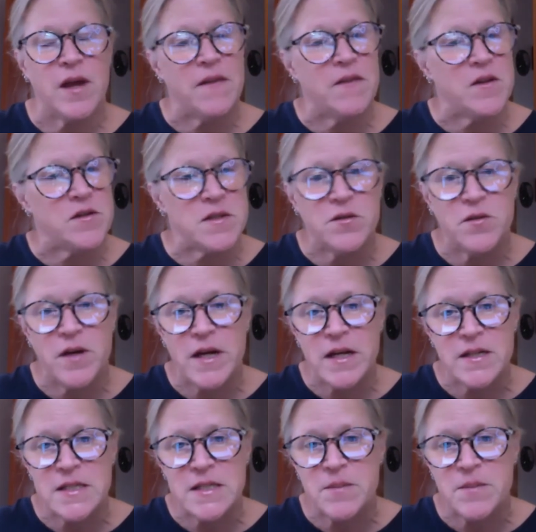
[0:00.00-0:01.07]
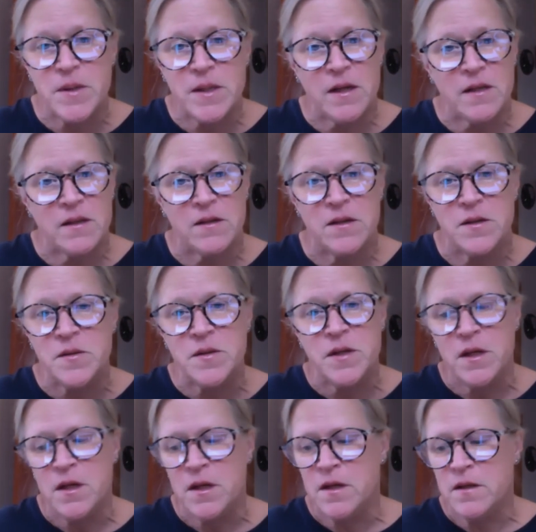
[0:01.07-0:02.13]
And there's a great exhibit at the,
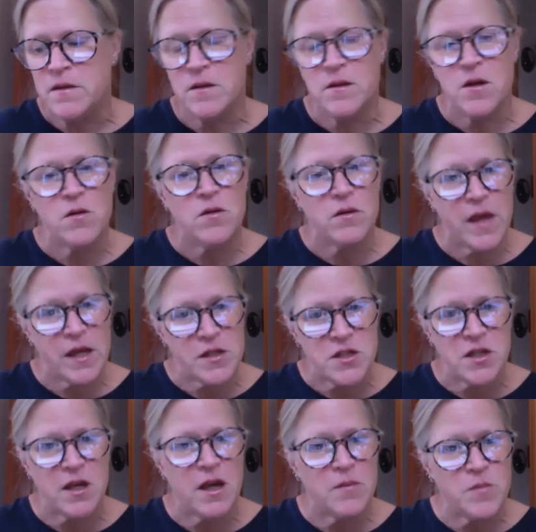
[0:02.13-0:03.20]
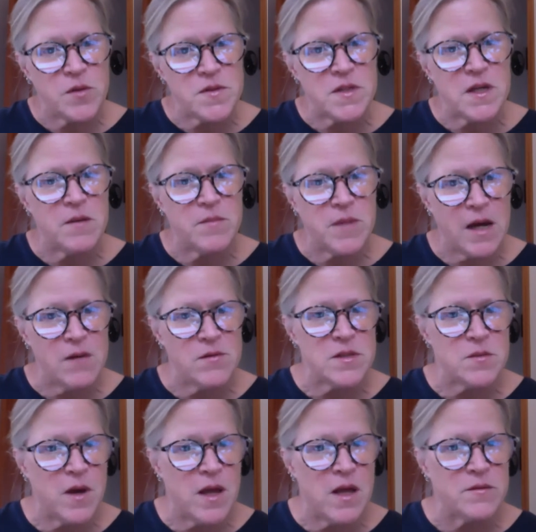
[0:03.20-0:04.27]
the local Ketchikan Museum now as
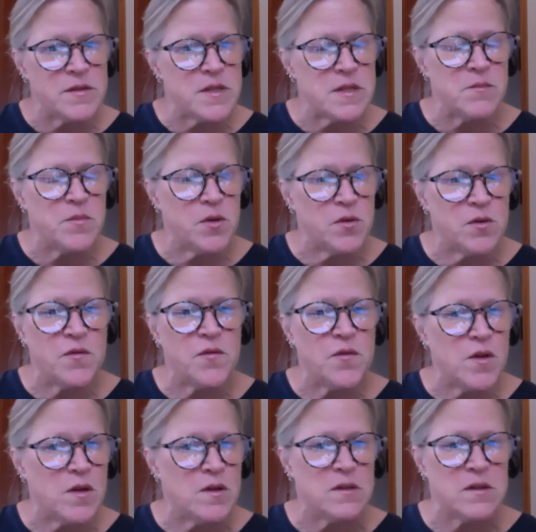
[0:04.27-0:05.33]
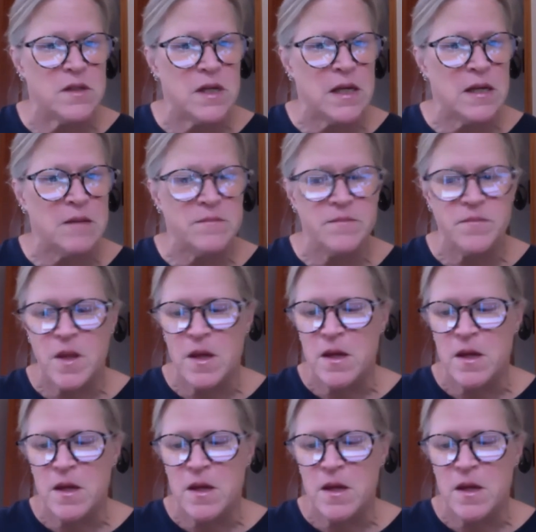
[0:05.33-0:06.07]
well with some beautiful um,